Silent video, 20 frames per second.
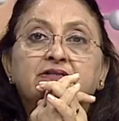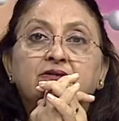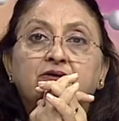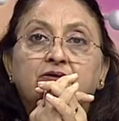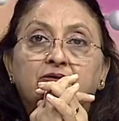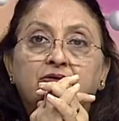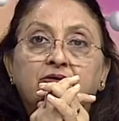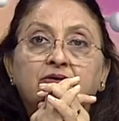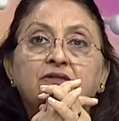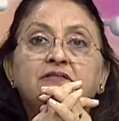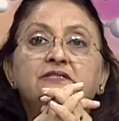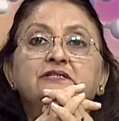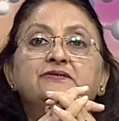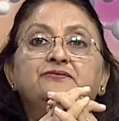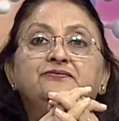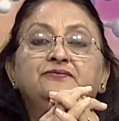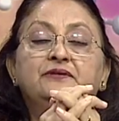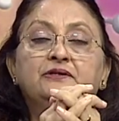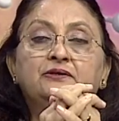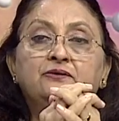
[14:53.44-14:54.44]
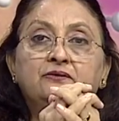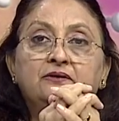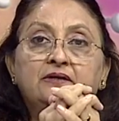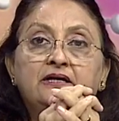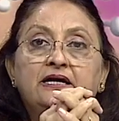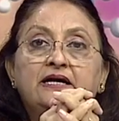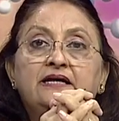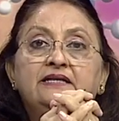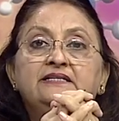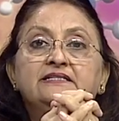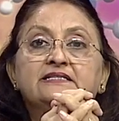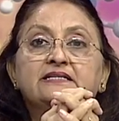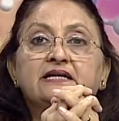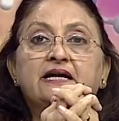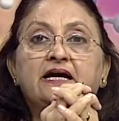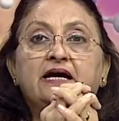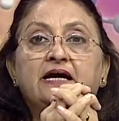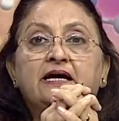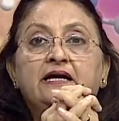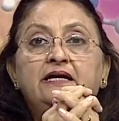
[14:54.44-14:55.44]
thorns, phylloclades
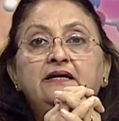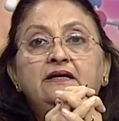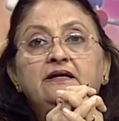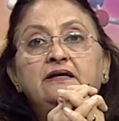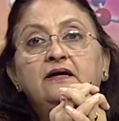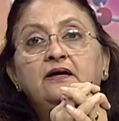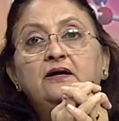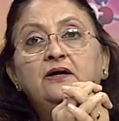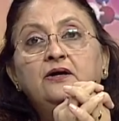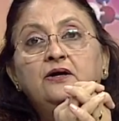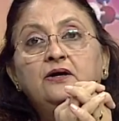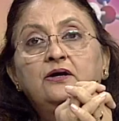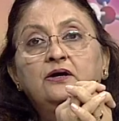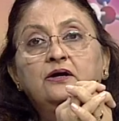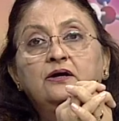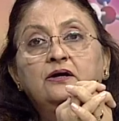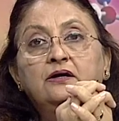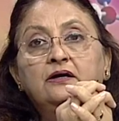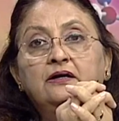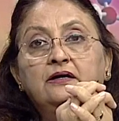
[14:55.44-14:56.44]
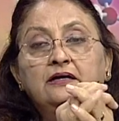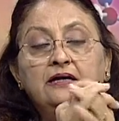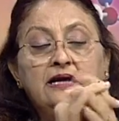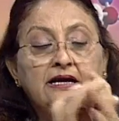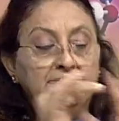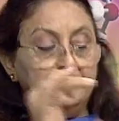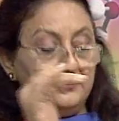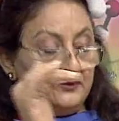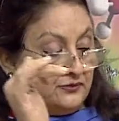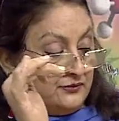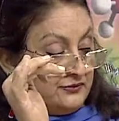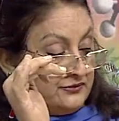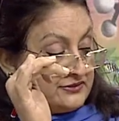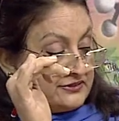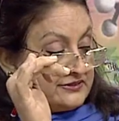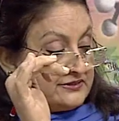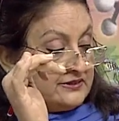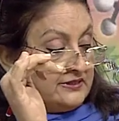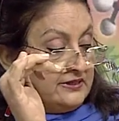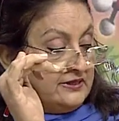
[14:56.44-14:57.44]
and uh,
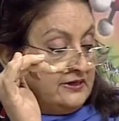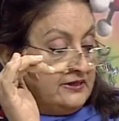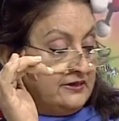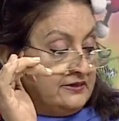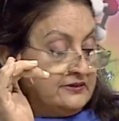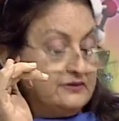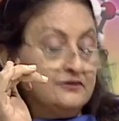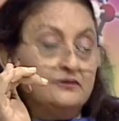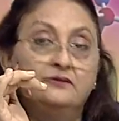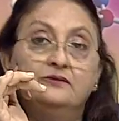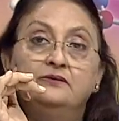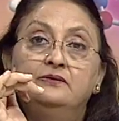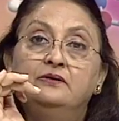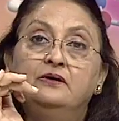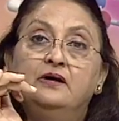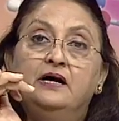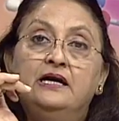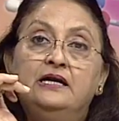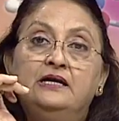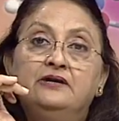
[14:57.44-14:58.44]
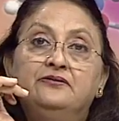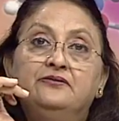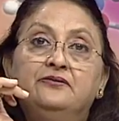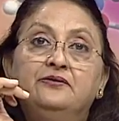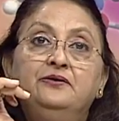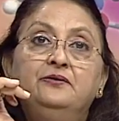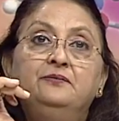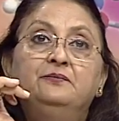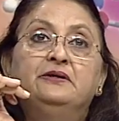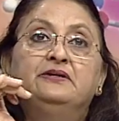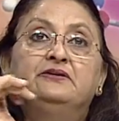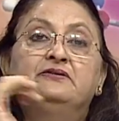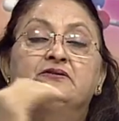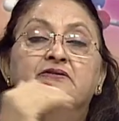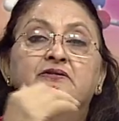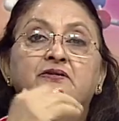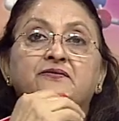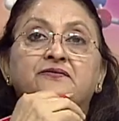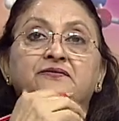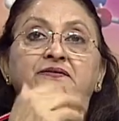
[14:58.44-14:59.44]
cladodes. So I will show you
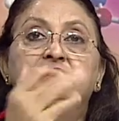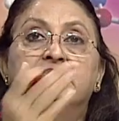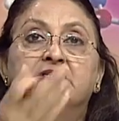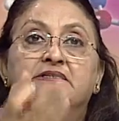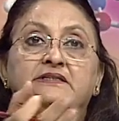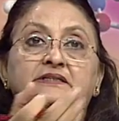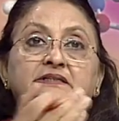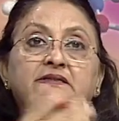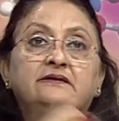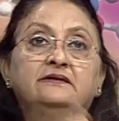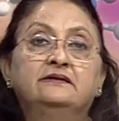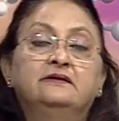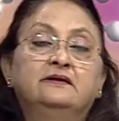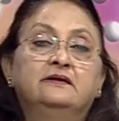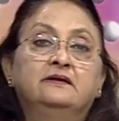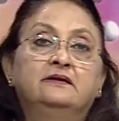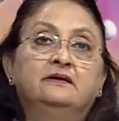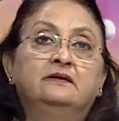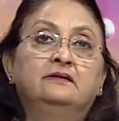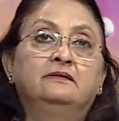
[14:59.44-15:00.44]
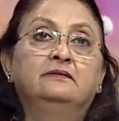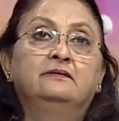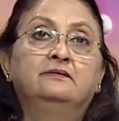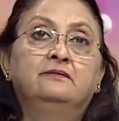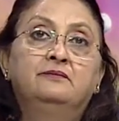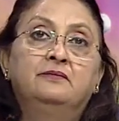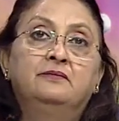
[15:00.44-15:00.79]
pictures of certain uh,